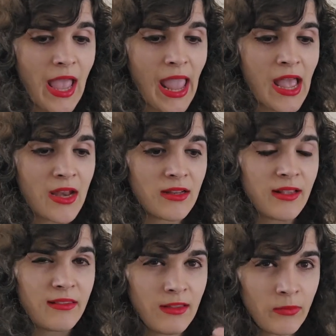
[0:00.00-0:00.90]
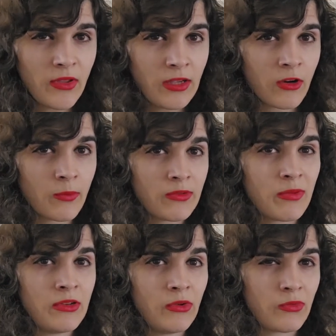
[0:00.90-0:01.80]
And it seems like curbs
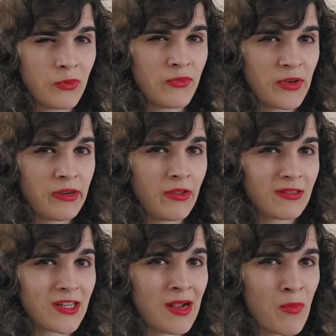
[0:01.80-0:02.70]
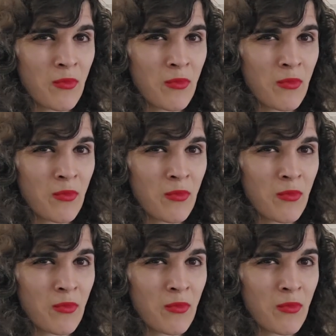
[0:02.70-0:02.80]
have been used for a very long time,